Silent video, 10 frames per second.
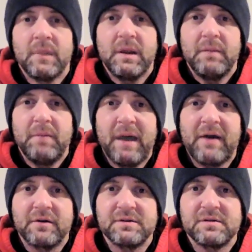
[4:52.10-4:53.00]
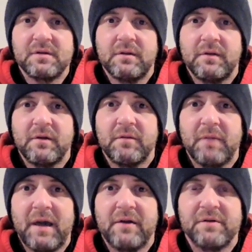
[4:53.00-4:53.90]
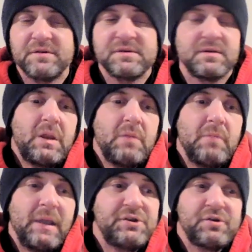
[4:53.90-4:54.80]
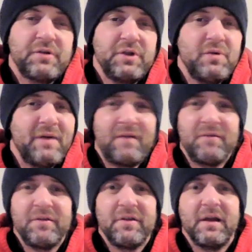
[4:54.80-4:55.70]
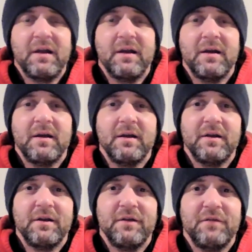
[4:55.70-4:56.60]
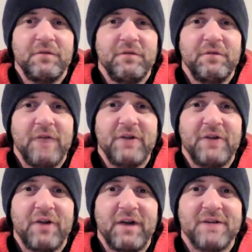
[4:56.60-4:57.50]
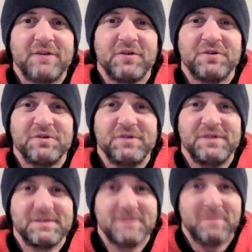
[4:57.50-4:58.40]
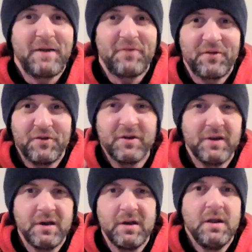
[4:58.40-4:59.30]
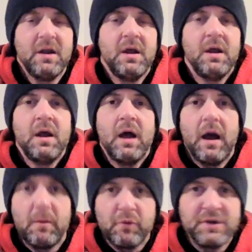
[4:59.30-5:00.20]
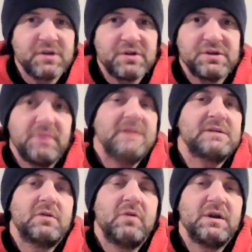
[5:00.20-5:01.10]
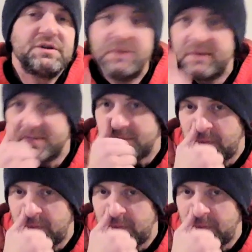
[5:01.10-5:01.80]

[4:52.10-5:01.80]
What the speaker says: In patterns, there are patterns. Make sure that you have everything. You've dotted your I's across your T's, because I'm out there looking. I'm researching, I'm asking questions.